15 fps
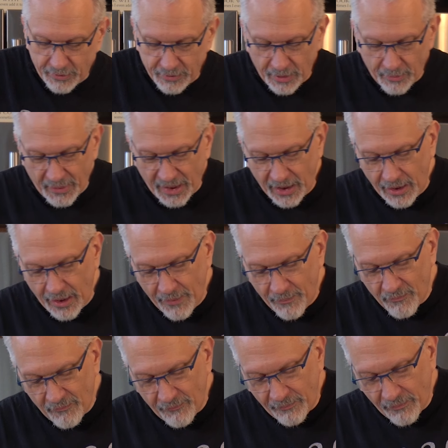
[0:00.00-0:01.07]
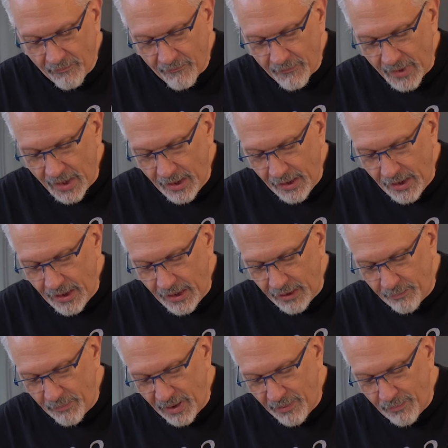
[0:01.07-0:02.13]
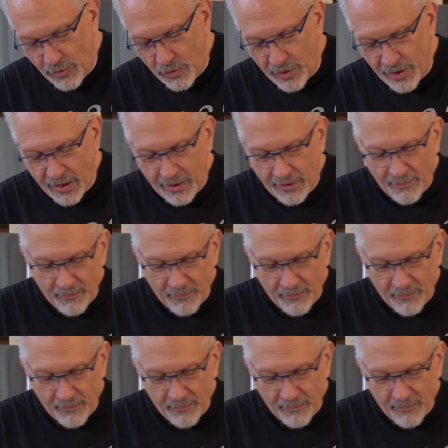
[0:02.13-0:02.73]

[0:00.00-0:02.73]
let me add a bit more.